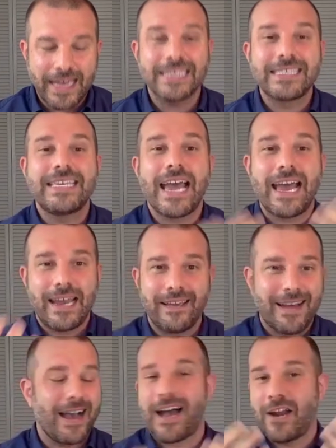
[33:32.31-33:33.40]
is getting
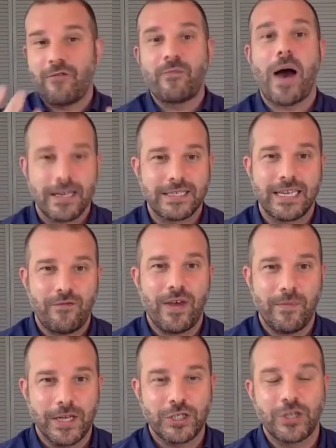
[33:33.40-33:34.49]
a kind of positive image.